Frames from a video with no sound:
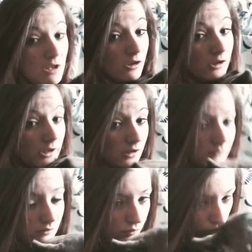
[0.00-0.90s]
me earlier.
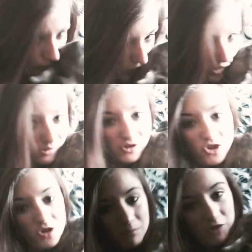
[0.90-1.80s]

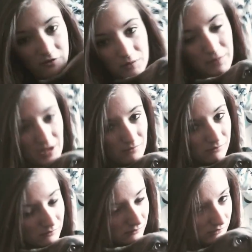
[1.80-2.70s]
She jumped off the bed.
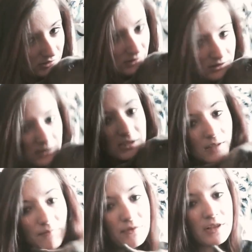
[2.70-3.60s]

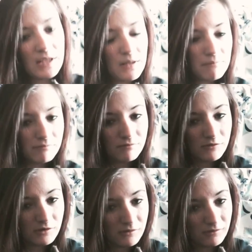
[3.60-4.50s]
Alright, now lay down.
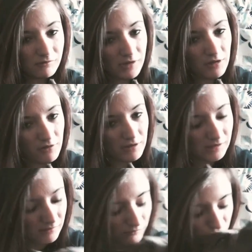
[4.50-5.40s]
What are you
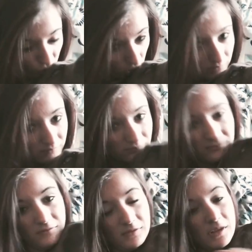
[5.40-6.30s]
doing?
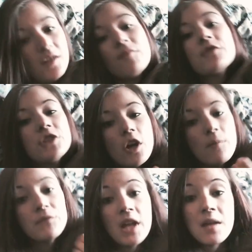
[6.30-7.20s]

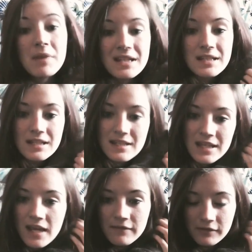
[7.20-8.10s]
So, it makes things
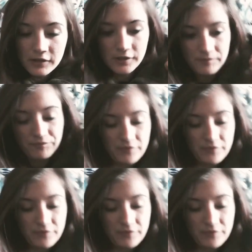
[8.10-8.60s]
safer.